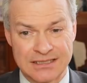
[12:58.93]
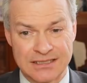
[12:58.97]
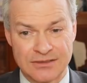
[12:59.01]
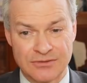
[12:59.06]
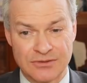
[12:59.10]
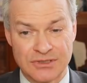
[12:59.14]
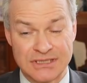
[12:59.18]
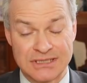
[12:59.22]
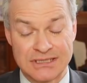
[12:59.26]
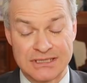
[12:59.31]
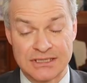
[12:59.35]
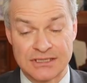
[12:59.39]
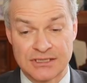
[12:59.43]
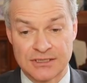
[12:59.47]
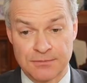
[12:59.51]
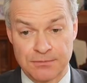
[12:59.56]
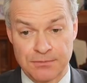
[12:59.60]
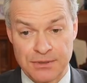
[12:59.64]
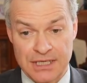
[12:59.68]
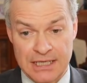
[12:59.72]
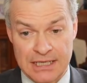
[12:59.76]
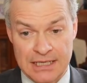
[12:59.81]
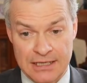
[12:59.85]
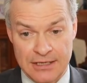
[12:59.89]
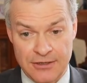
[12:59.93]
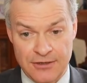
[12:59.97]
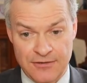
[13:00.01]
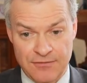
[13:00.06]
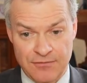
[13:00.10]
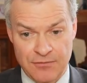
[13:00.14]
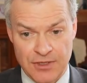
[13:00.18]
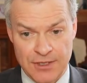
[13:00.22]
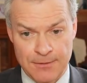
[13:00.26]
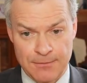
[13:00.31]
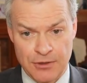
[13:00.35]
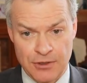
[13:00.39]
and it would disappear
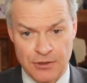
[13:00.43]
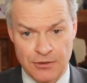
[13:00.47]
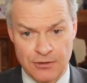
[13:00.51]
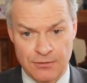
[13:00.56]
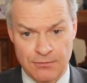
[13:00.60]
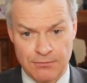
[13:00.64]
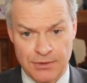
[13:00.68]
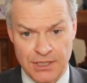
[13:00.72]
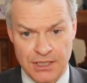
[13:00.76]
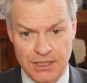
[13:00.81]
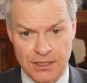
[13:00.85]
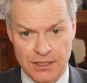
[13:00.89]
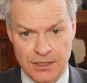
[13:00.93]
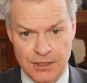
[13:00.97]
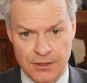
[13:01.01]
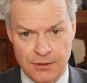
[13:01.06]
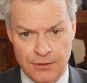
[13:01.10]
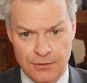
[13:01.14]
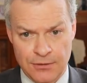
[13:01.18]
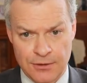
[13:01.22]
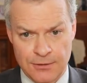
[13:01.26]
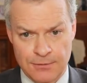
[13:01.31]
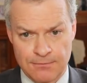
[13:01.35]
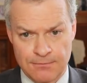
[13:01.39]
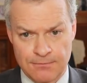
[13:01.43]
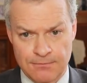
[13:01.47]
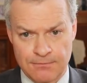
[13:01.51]
if my opponent bingoed.